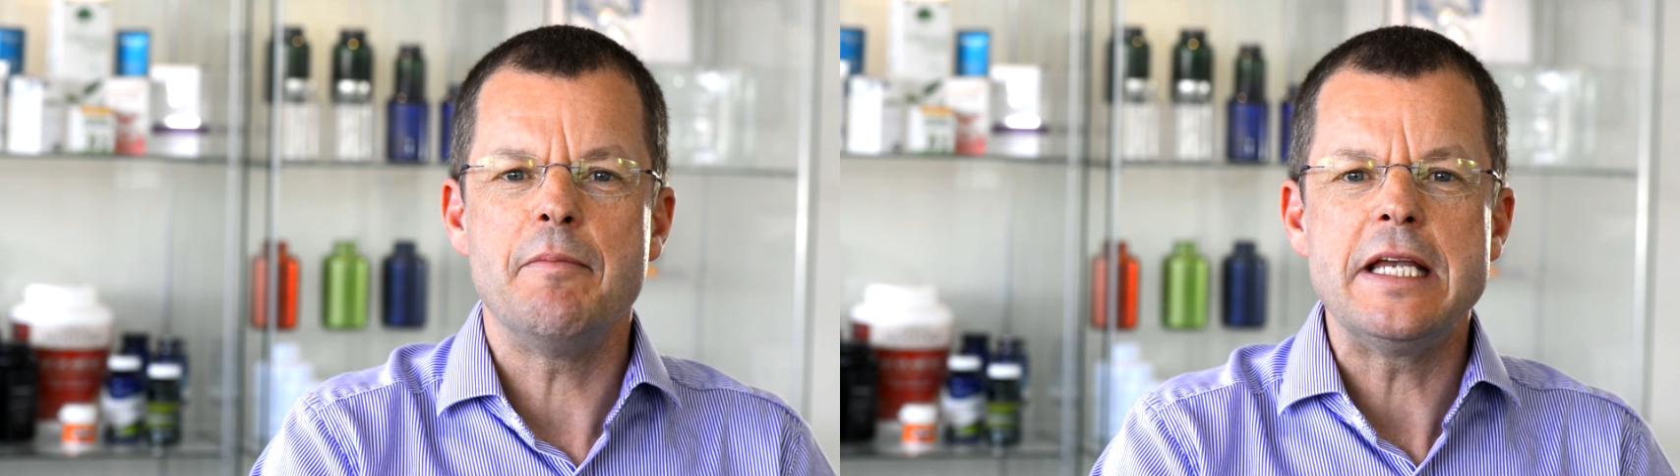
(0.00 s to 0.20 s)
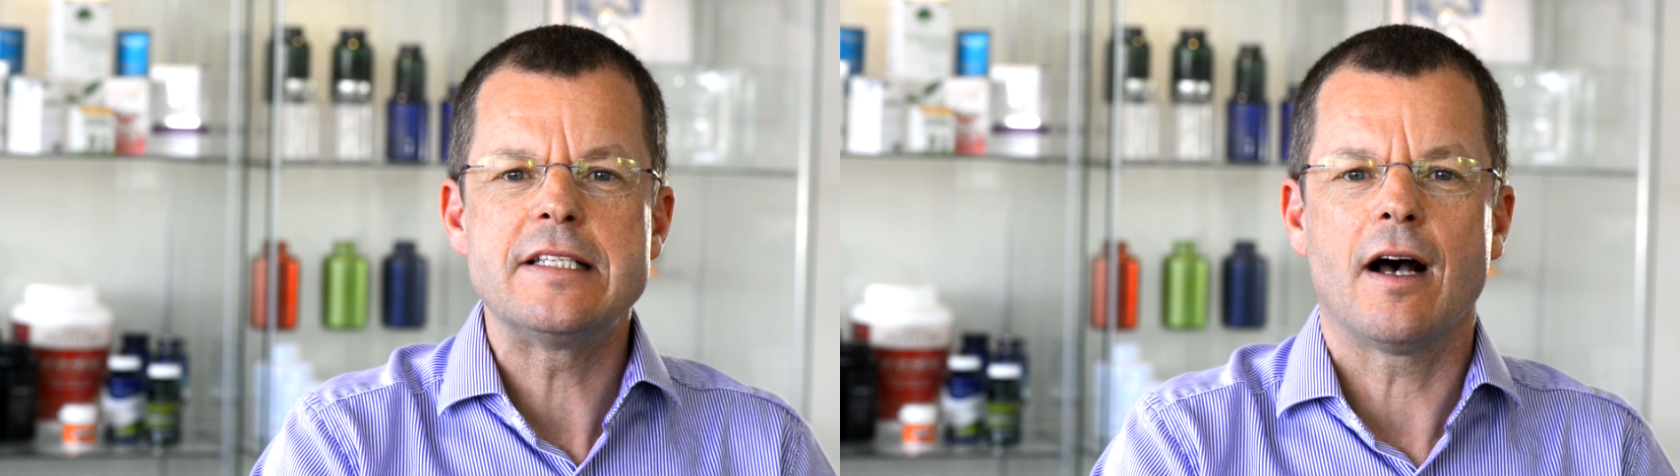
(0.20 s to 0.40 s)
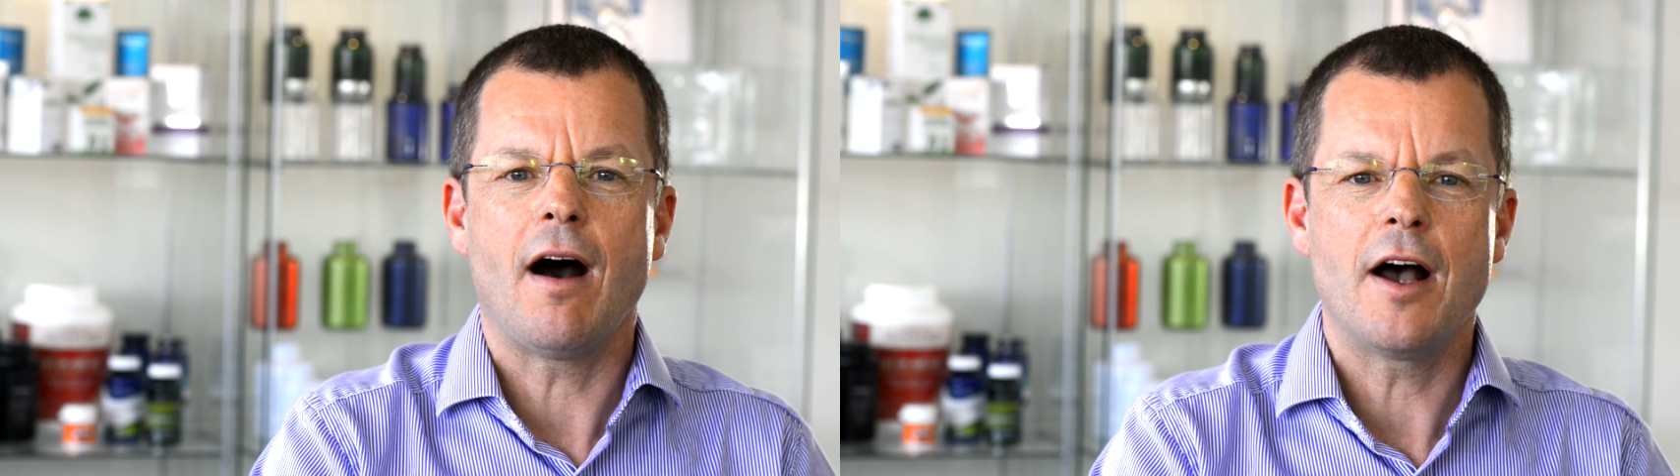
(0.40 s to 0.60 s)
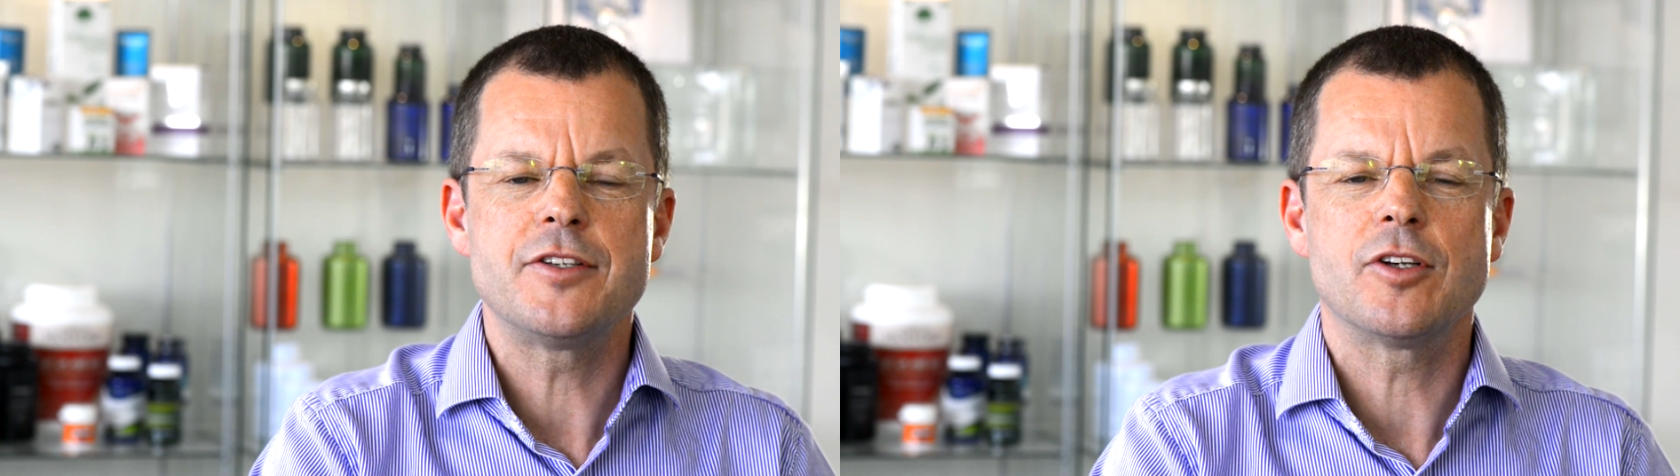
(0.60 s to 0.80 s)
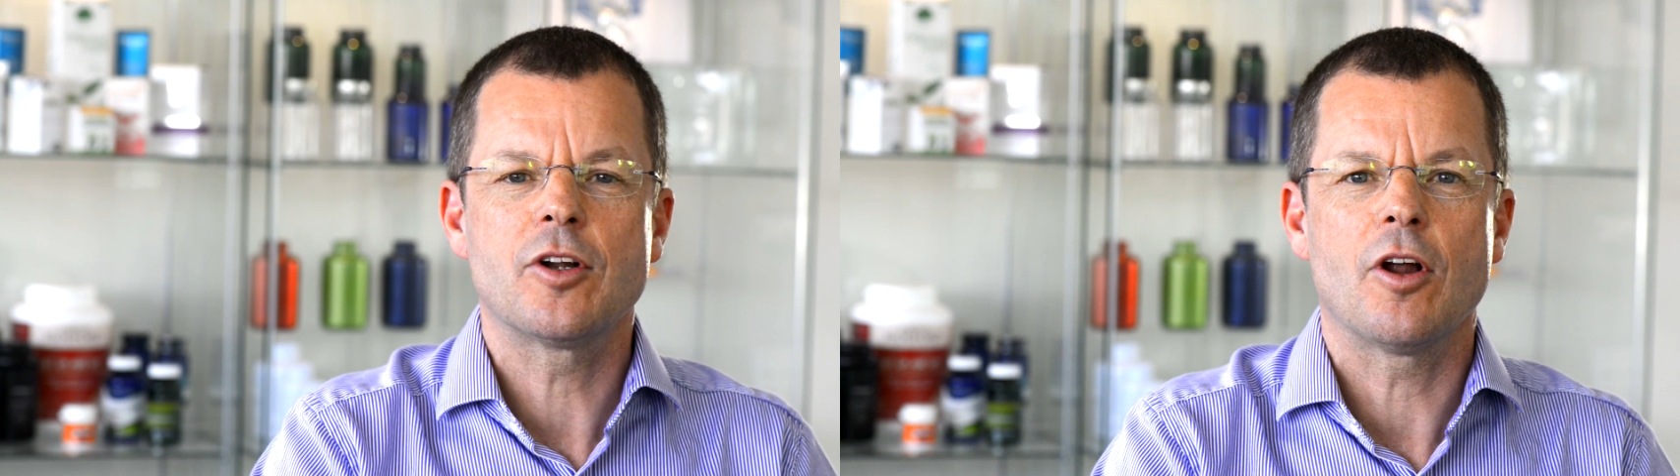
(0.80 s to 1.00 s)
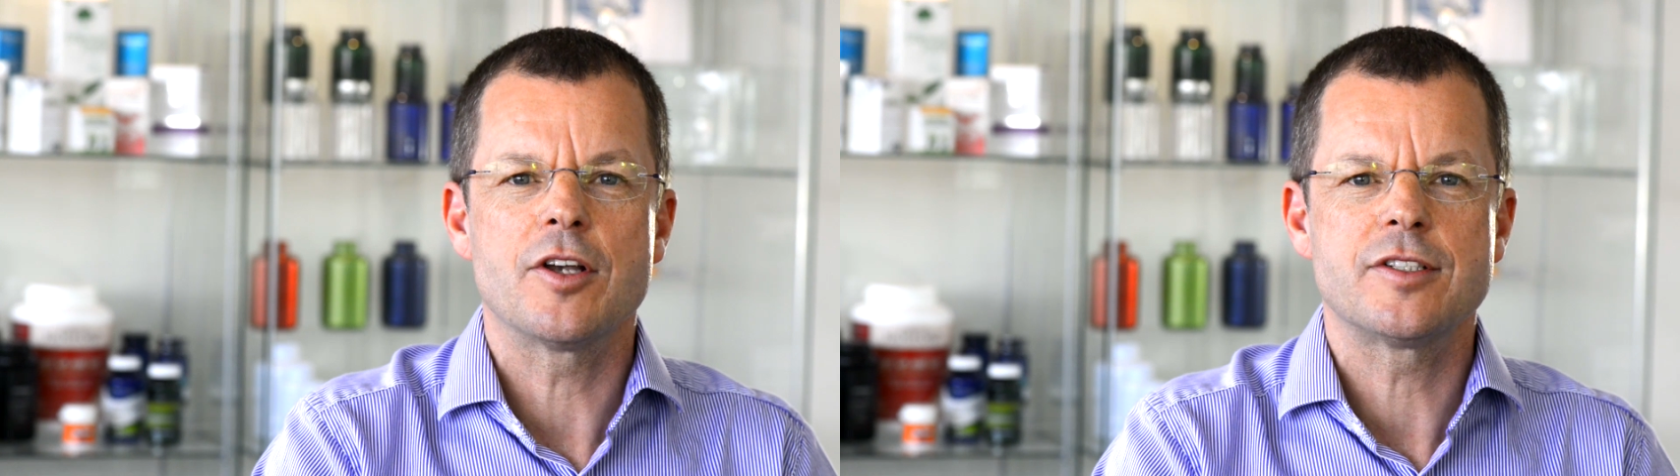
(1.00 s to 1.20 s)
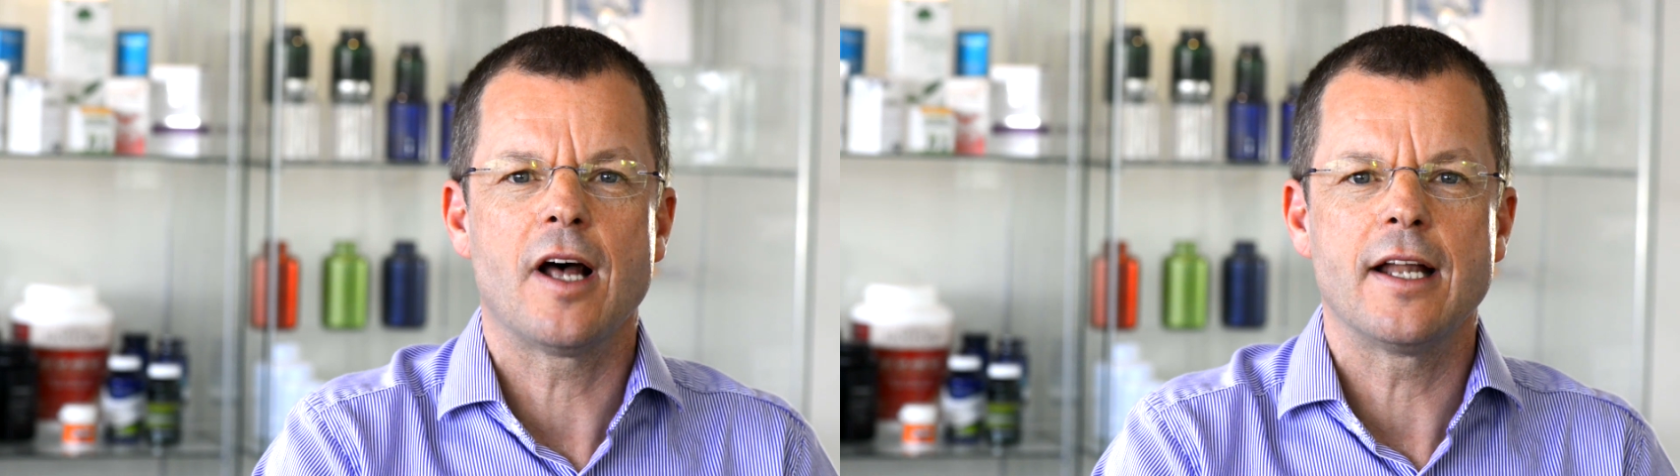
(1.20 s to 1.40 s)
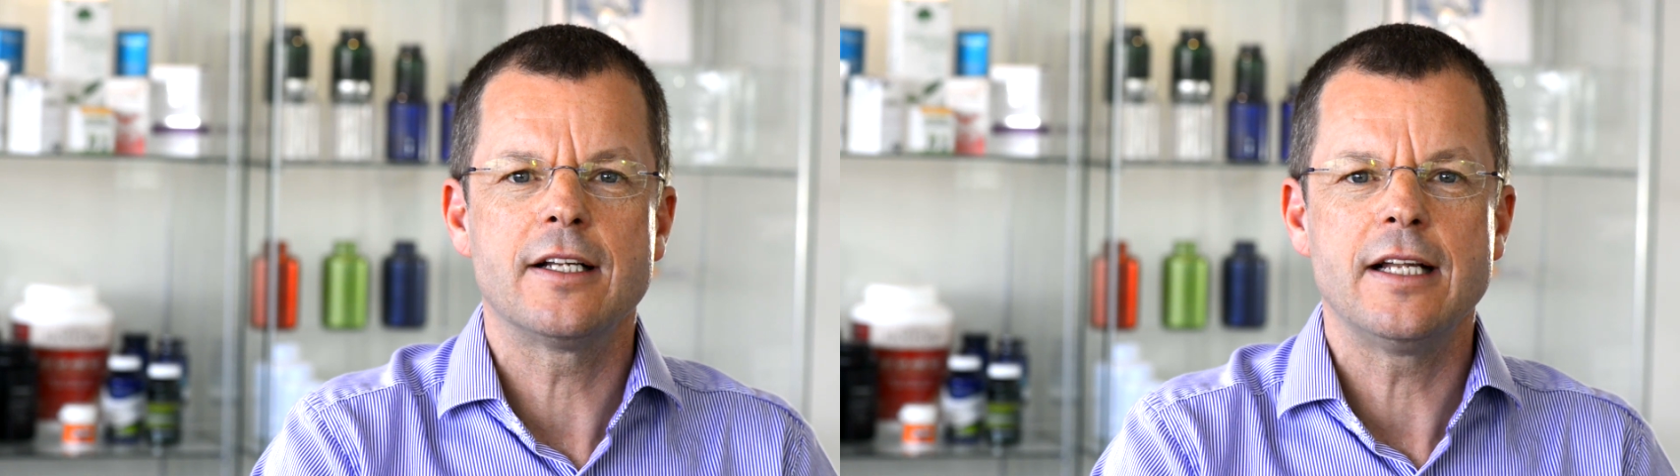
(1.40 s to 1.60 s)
meter ISO Class 9